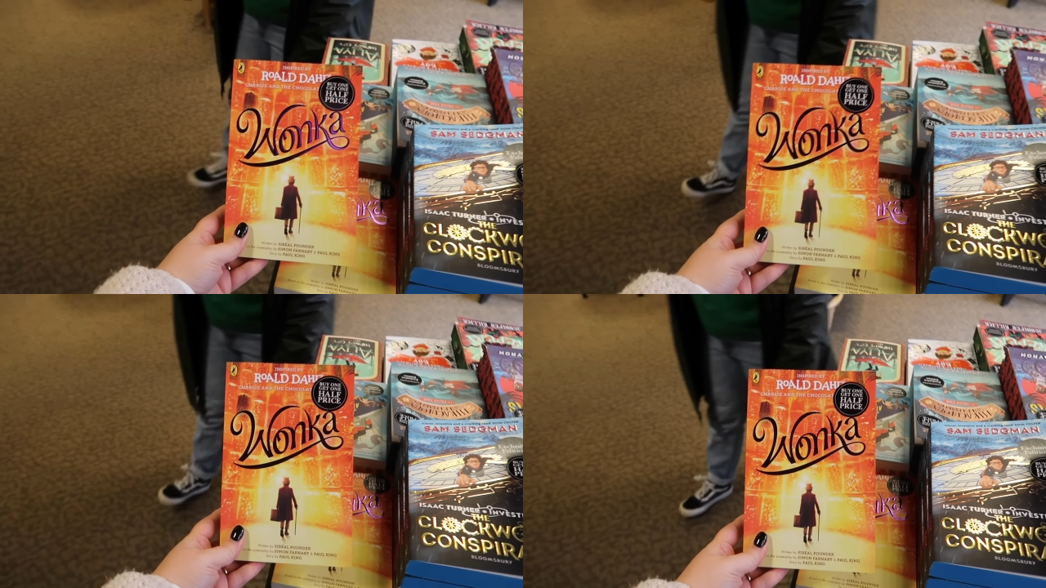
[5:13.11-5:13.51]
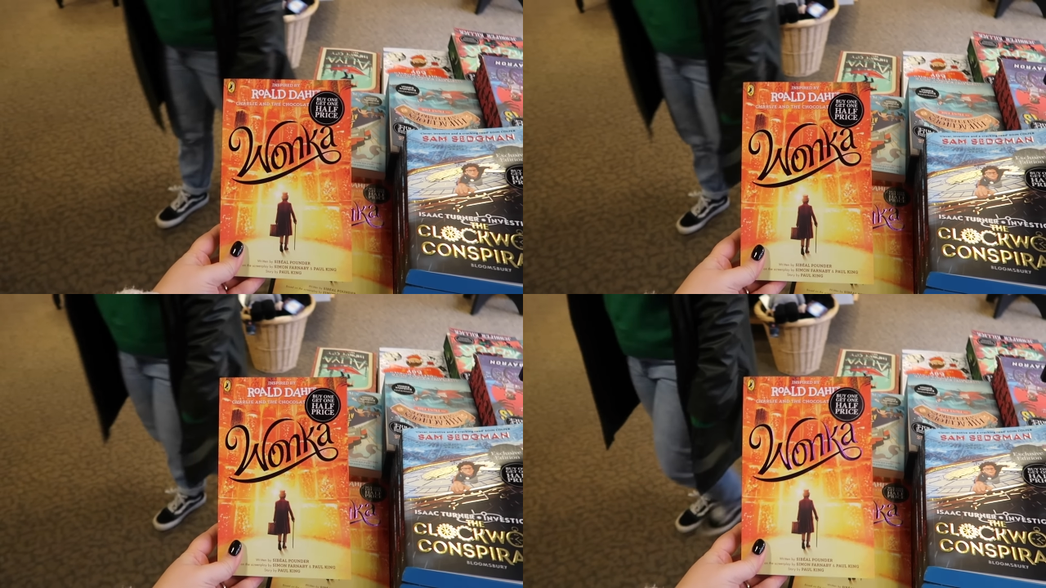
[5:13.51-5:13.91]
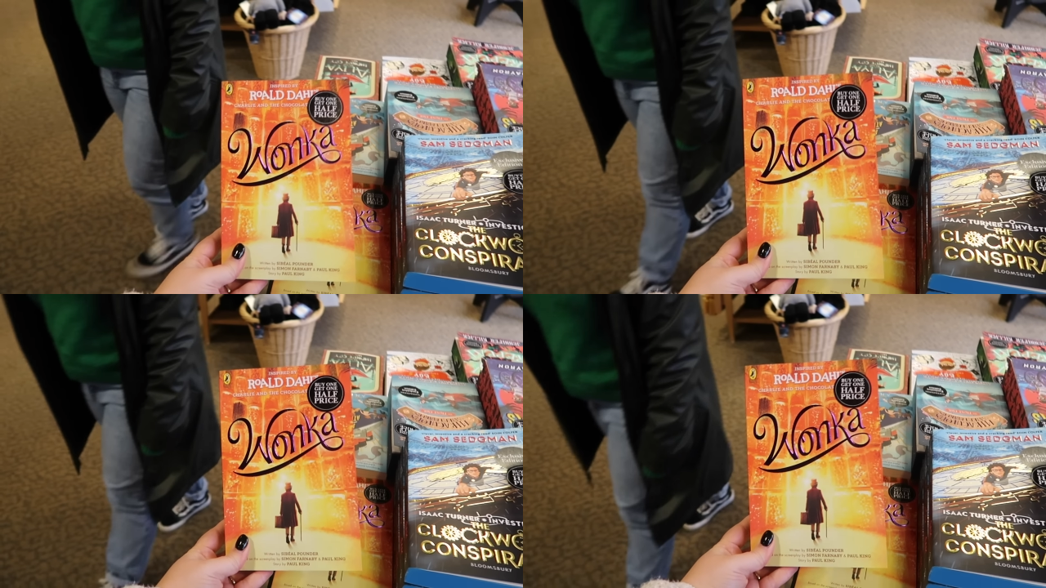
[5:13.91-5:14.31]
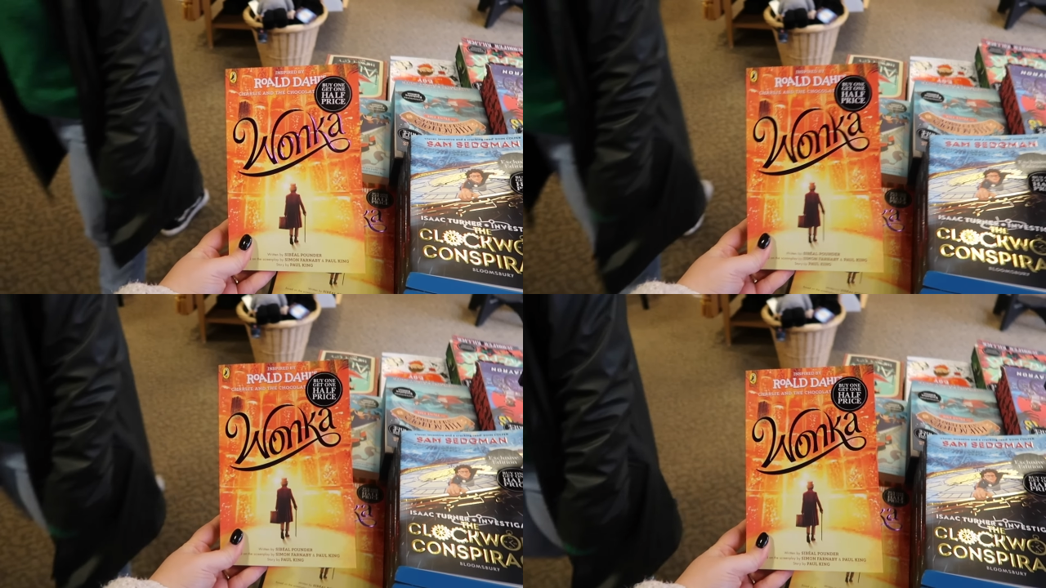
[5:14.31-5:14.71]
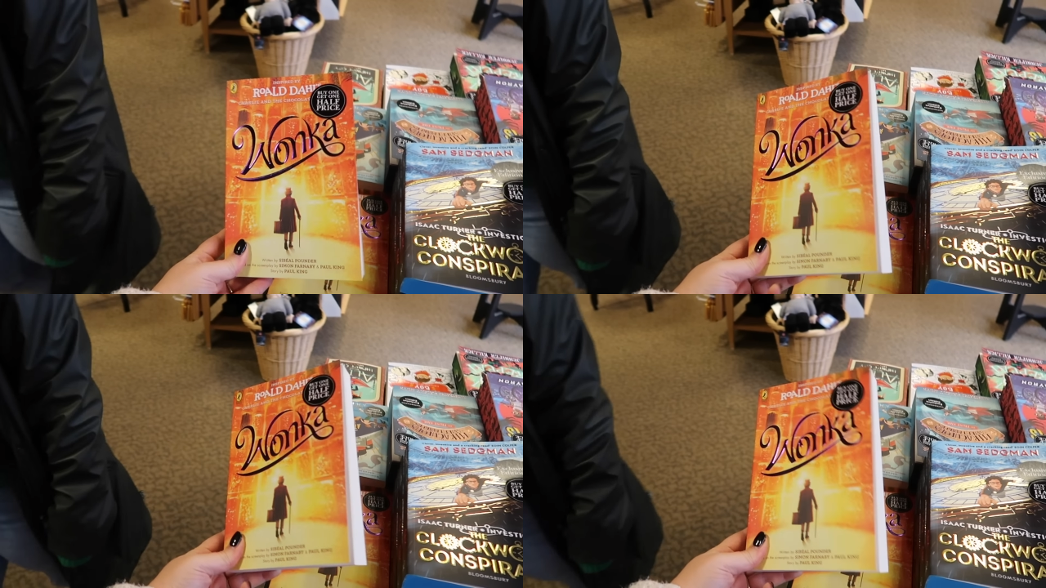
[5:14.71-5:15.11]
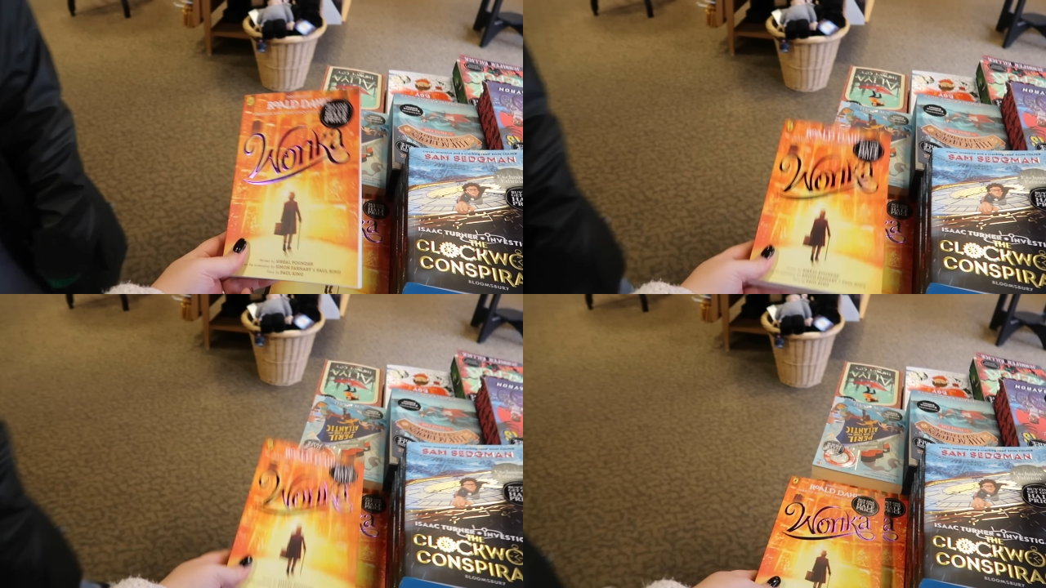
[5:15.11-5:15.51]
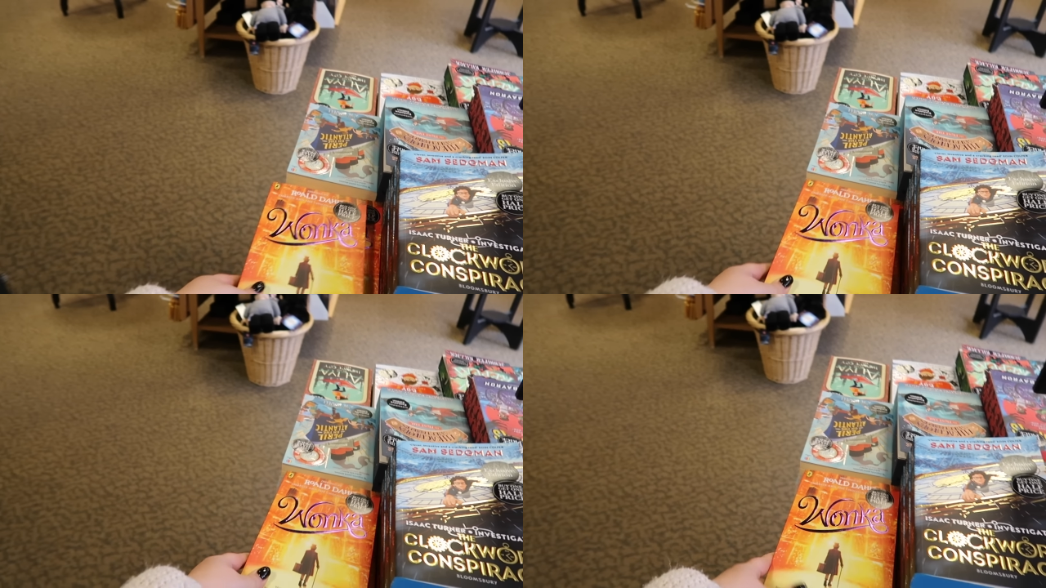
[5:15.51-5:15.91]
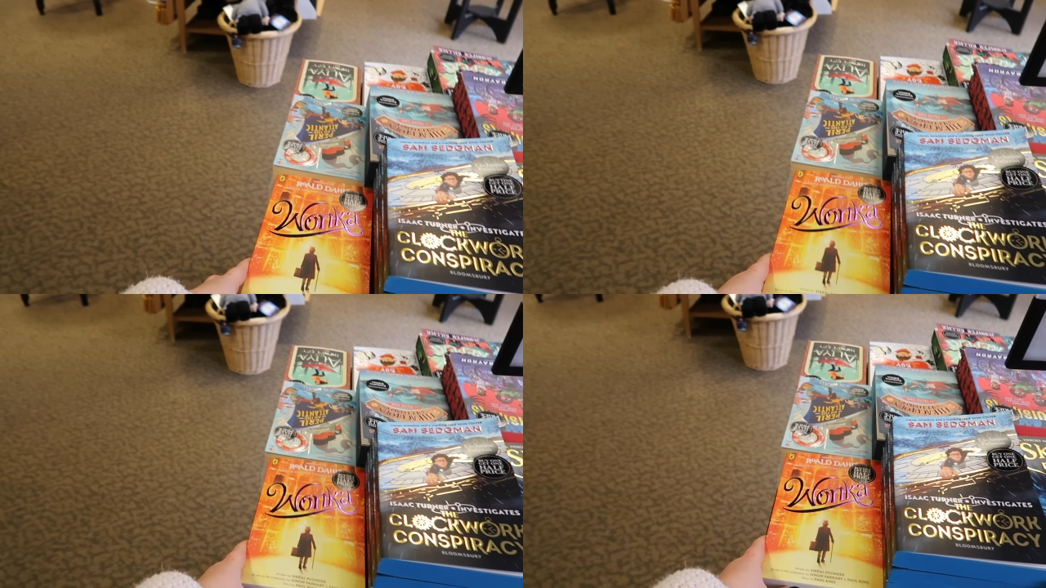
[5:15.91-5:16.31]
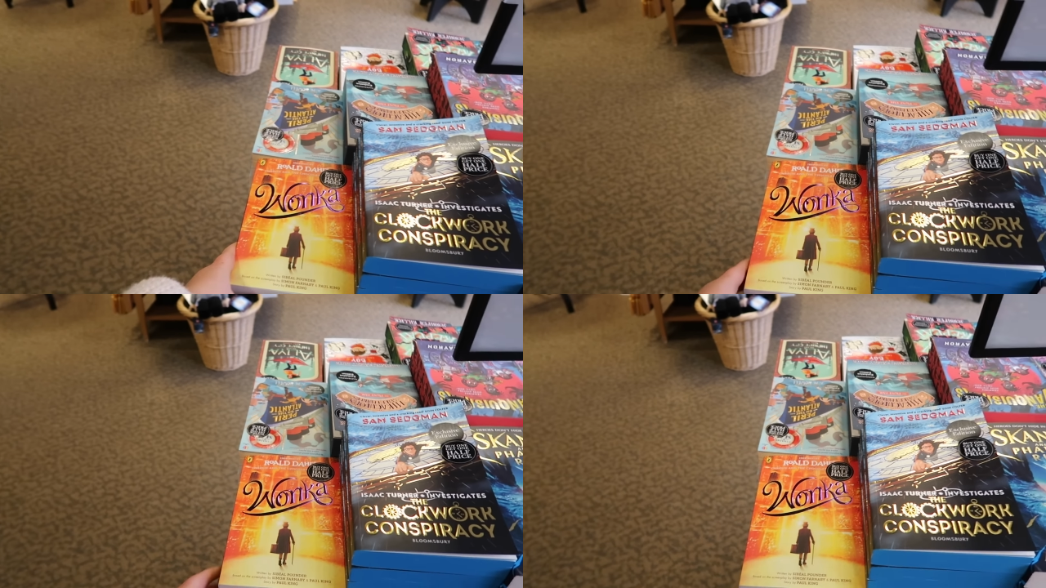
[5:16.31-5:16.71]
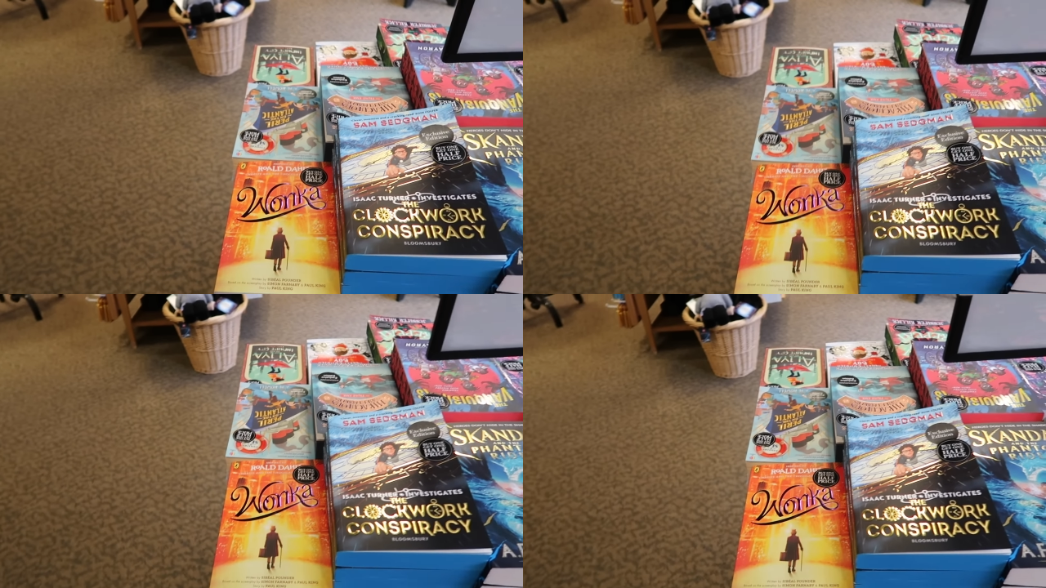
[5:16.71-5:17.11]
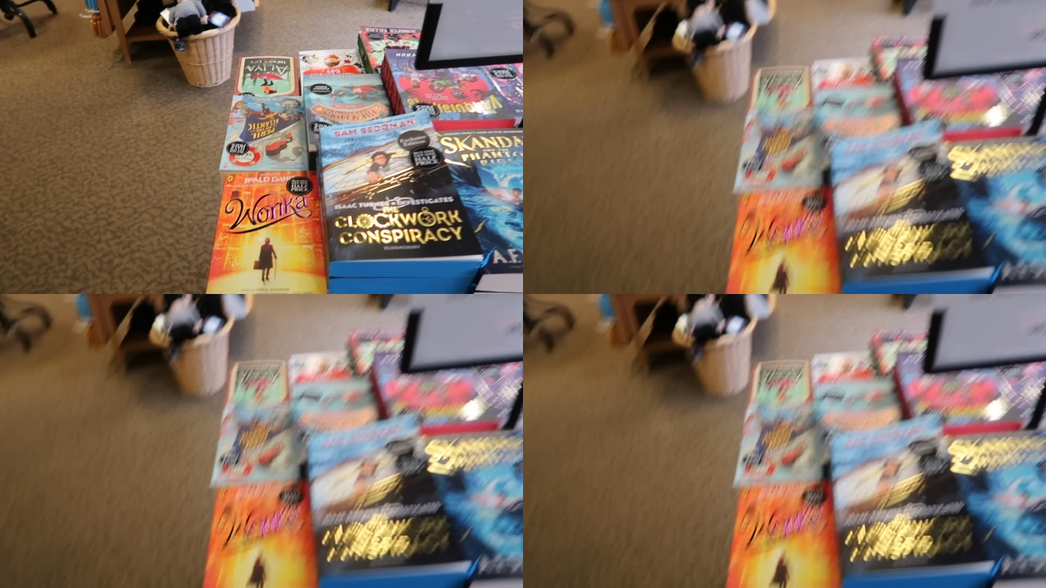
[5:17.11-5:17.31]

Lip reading: No face is visible, so there are no lips to read.